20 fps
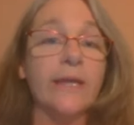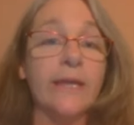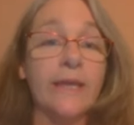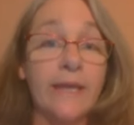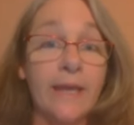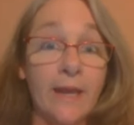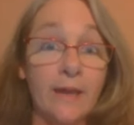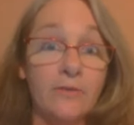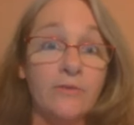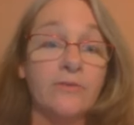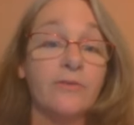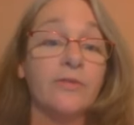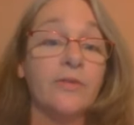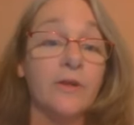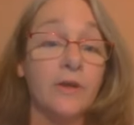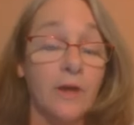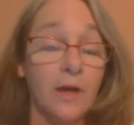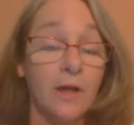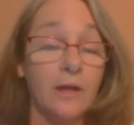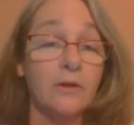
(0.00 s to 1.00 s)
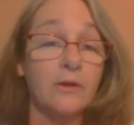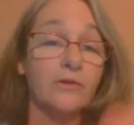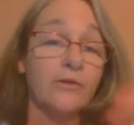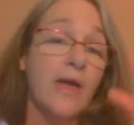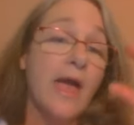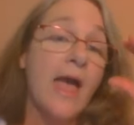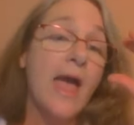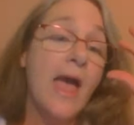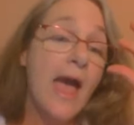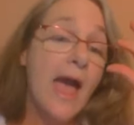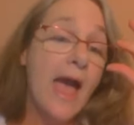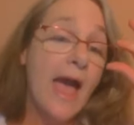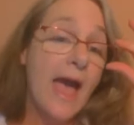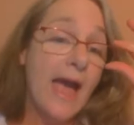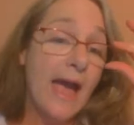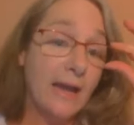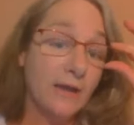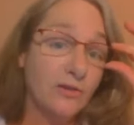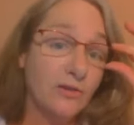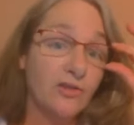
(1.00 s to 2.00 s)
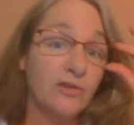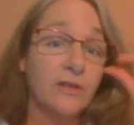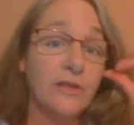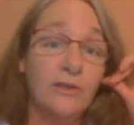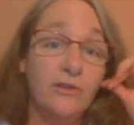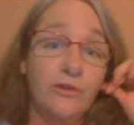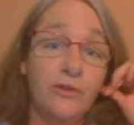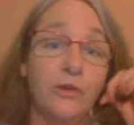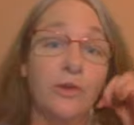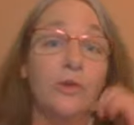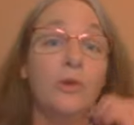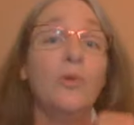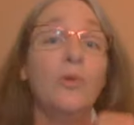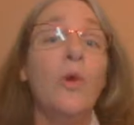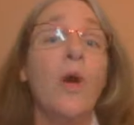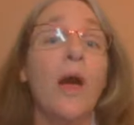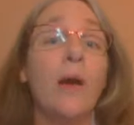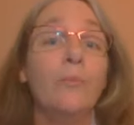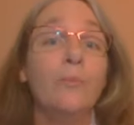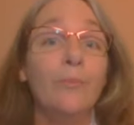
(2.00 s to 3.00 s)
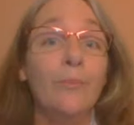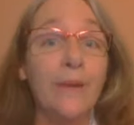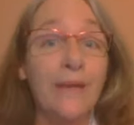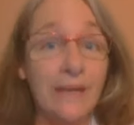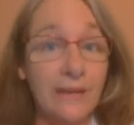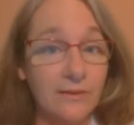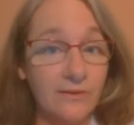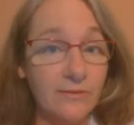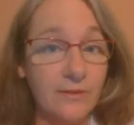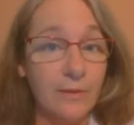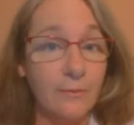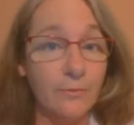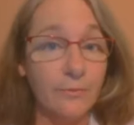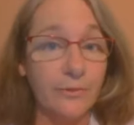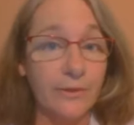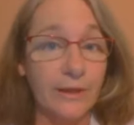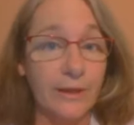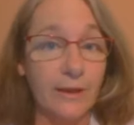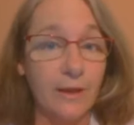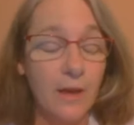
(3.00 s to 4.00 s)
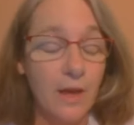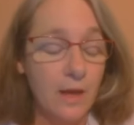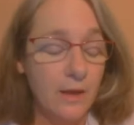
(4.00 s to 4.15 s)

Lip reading: yes, the colors actually do mean something.